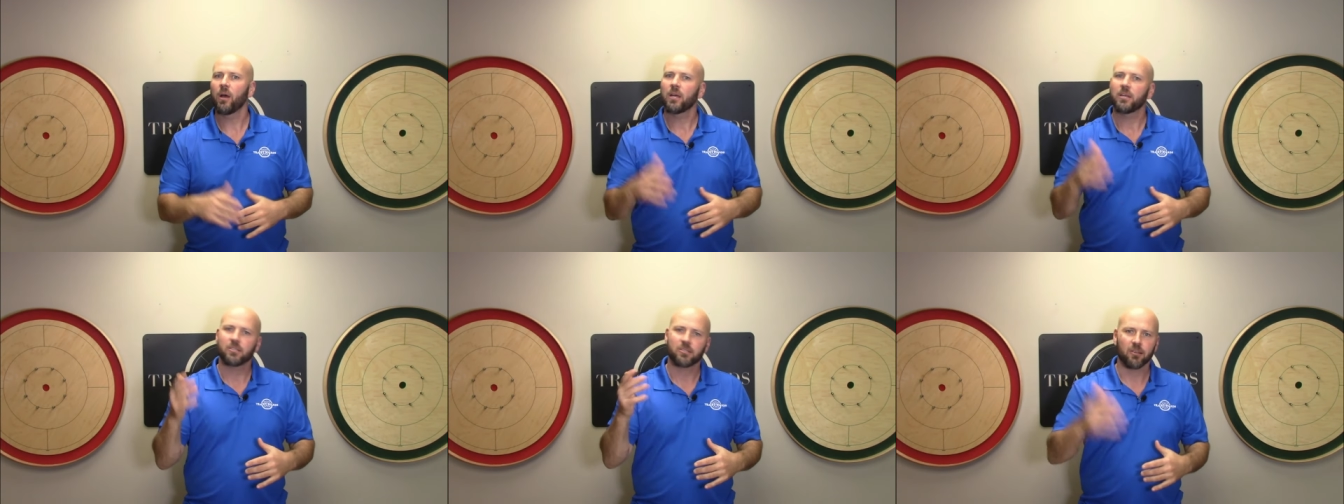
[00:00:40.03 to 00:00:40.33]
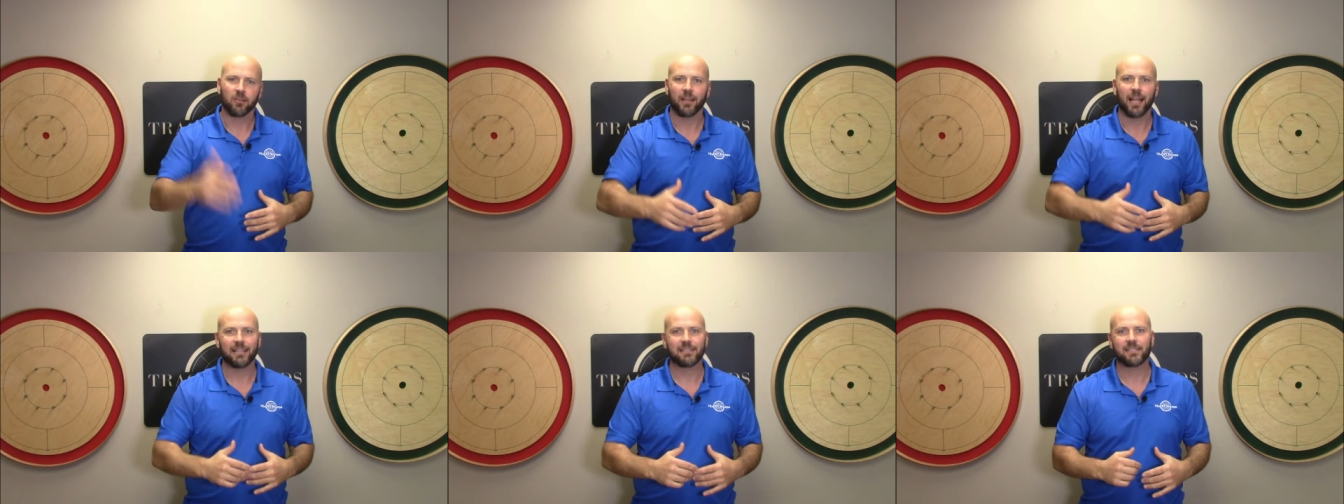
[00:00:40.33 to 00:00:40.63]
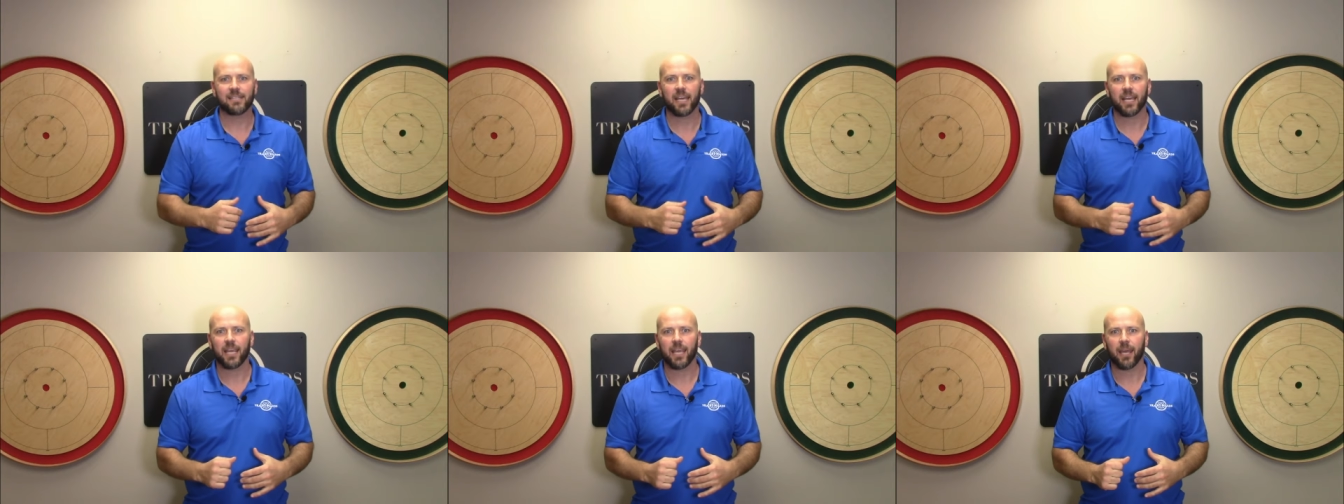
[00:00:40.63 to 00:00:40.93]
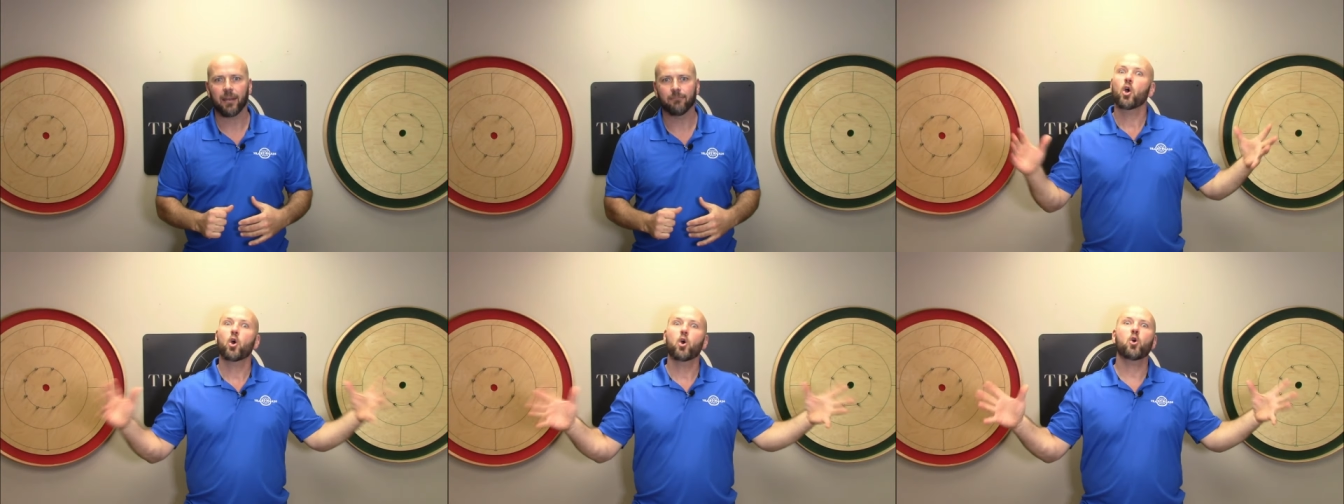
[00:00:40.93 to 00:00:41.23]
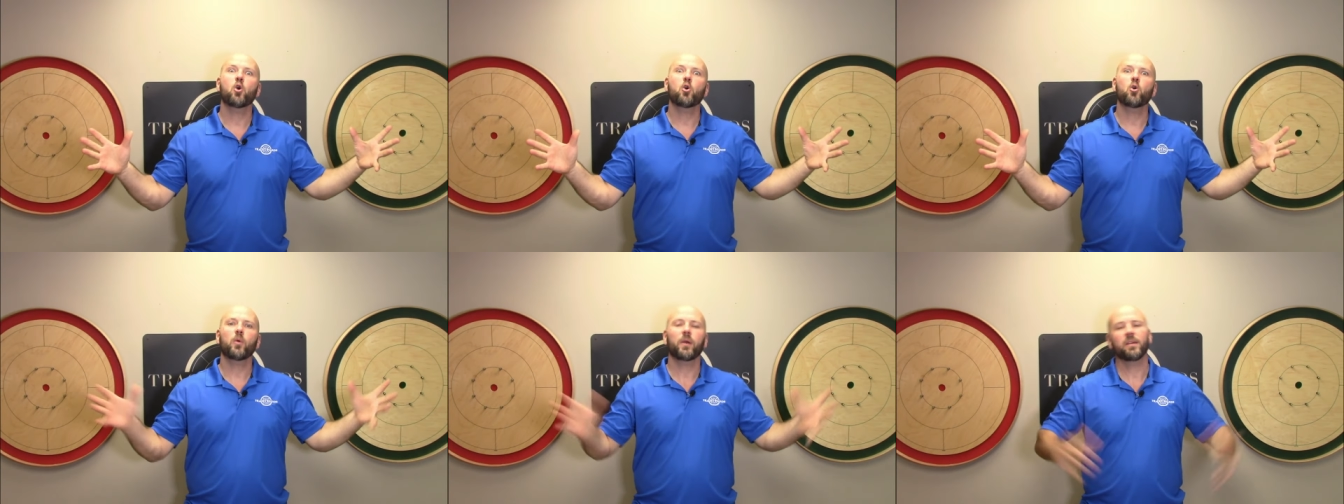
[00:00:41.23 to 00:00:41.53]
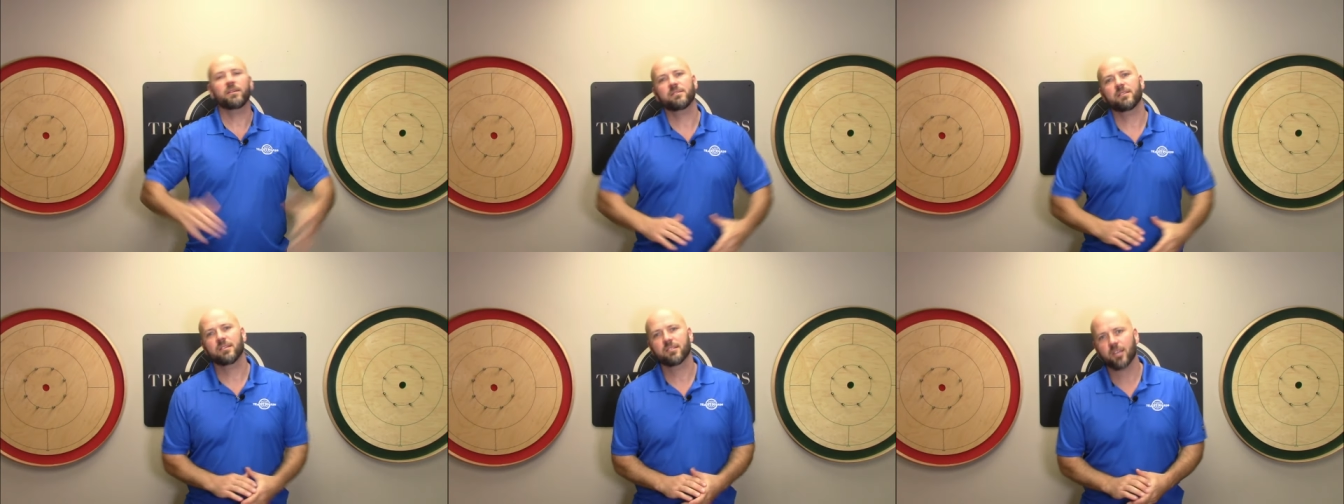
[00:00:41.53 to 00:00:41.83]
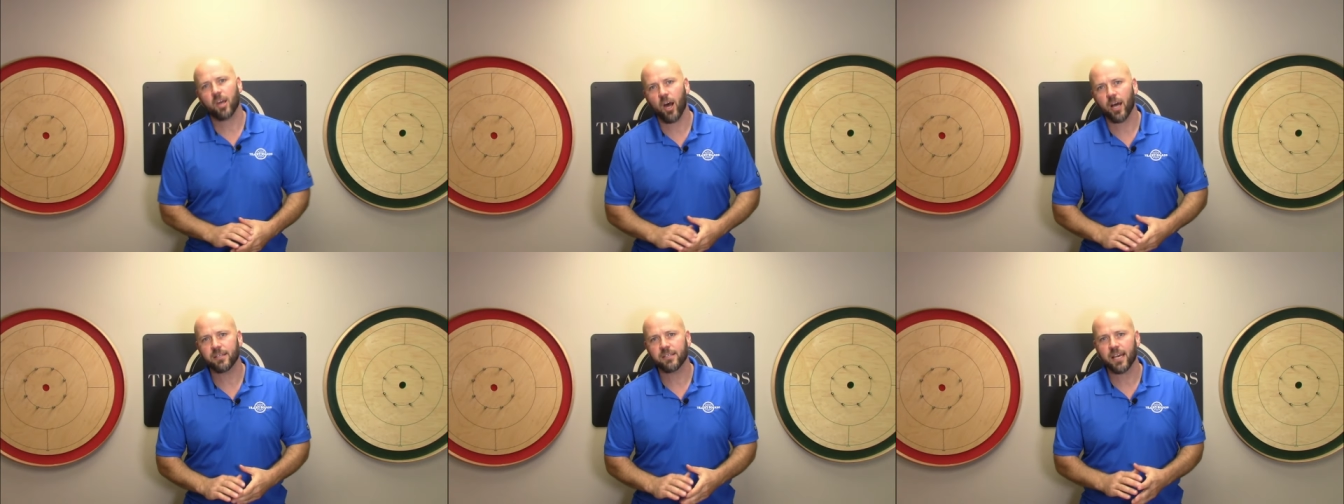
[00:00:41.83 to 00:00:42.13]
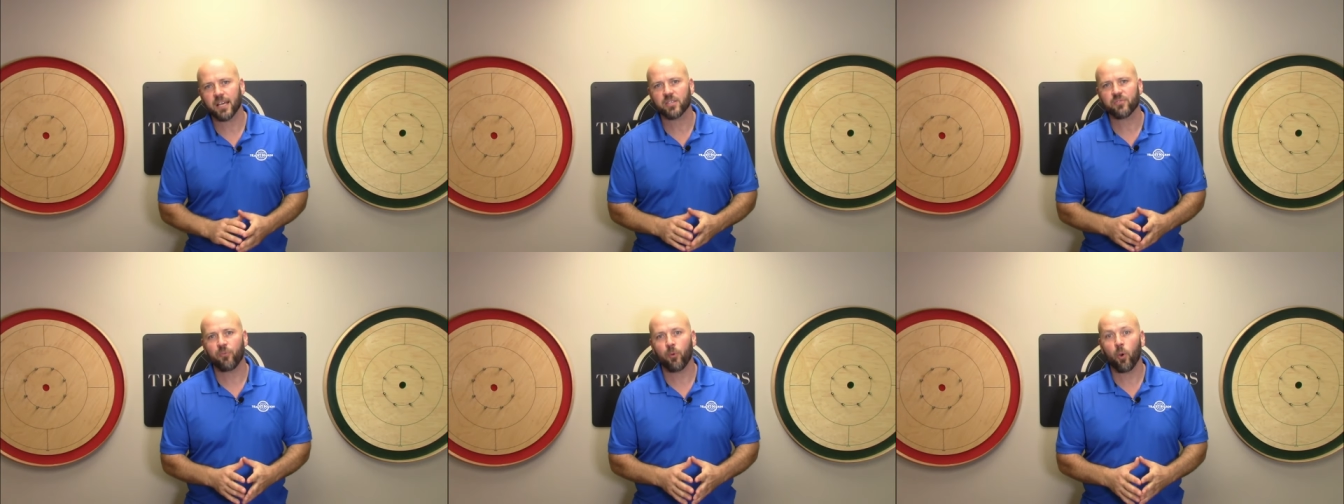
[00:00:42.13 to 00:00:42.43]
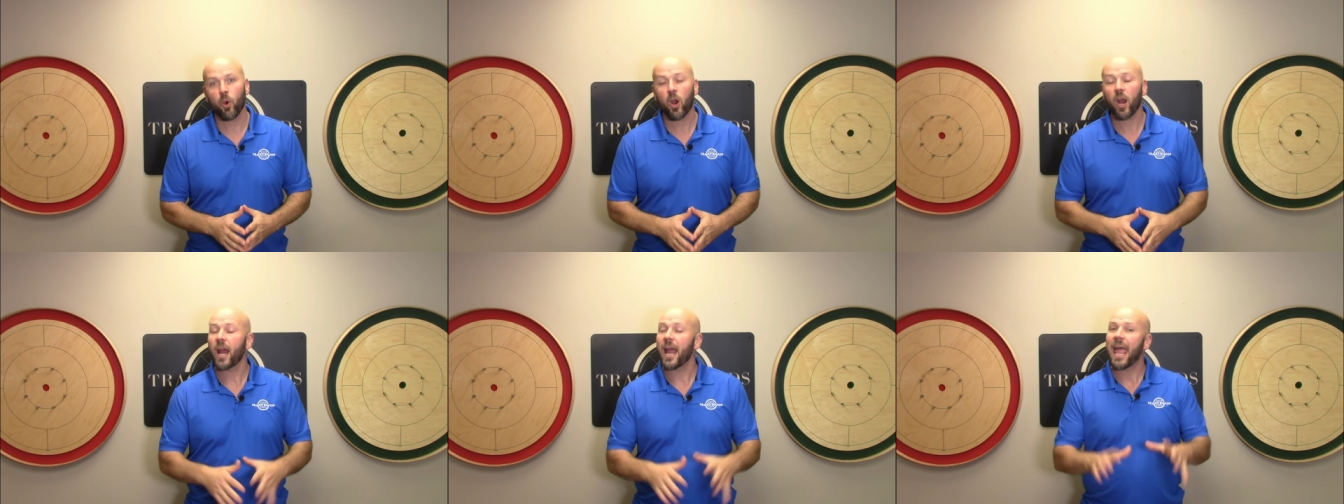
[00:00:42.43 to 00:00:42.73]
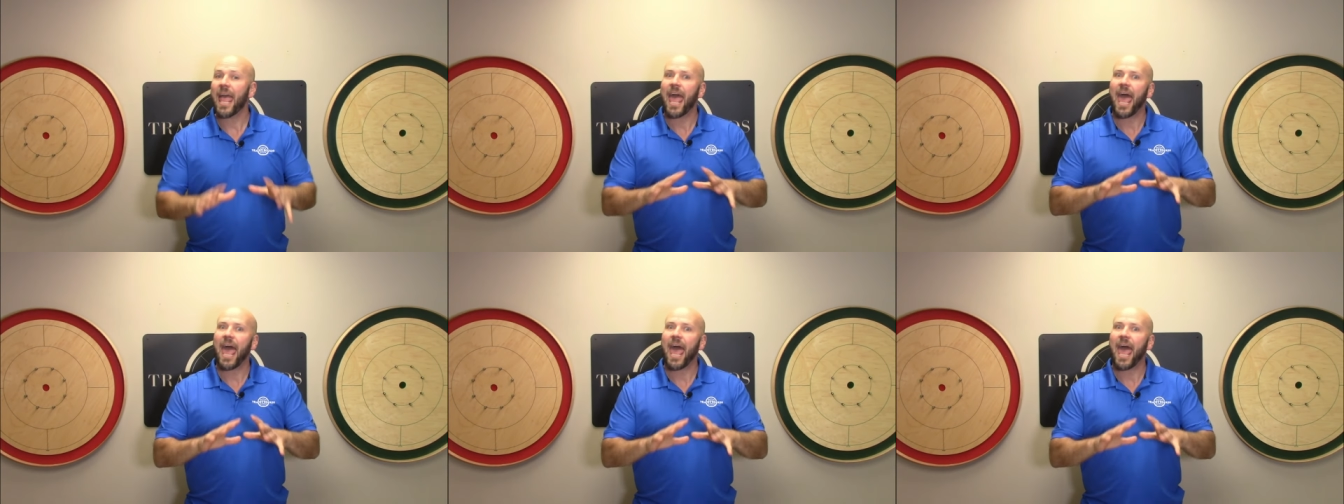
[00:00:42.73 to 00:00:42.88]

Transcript: So let's dig in. Who is this contest for?